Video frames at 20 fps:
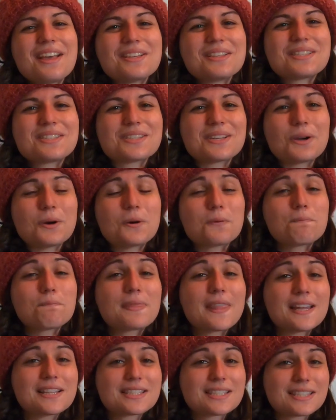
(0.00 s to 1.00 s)
So
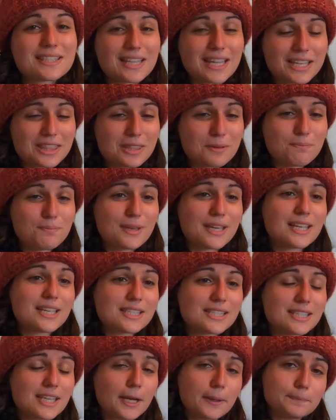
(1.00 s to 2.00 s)
that's like the
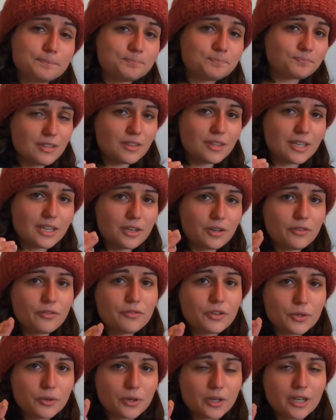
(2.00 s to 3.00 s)
biggest thing. The
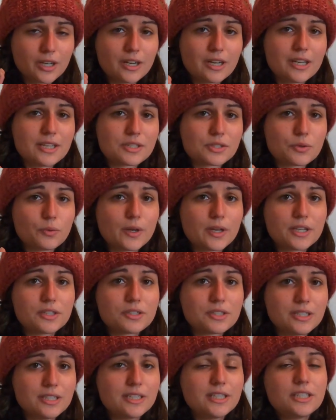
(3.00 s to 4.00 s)
interviewer is going
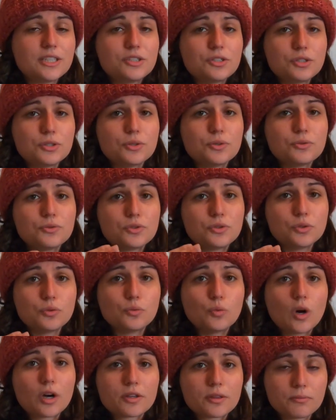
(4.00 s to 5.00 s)
to need you to
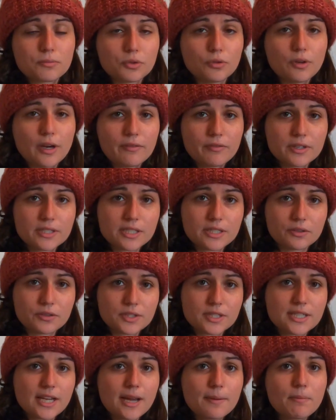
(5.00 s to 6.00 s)
walk them through every single
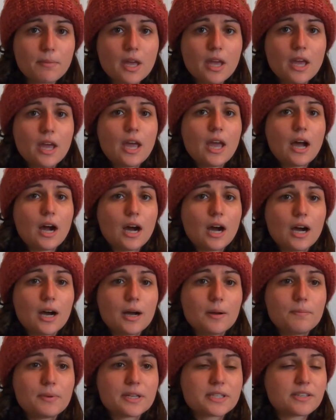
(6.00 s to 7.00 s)
step,
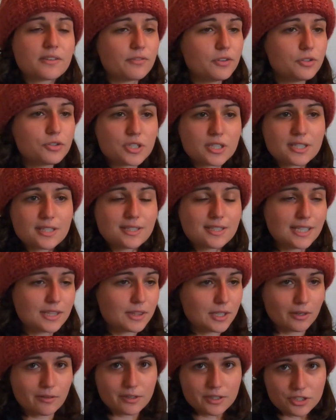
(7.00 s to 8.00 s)
because if you just sit
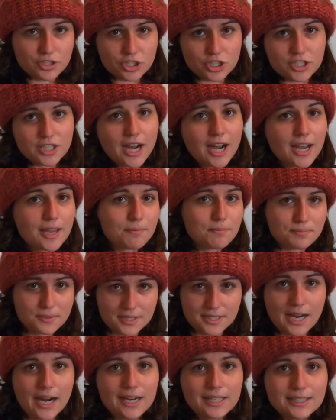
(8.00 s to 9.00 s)
there and just type
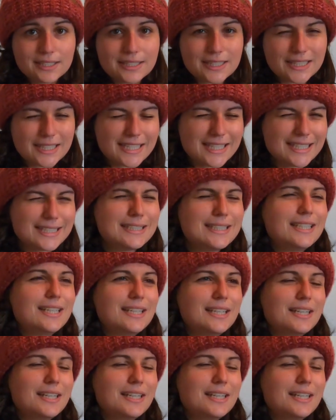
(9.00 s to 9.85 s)
silently,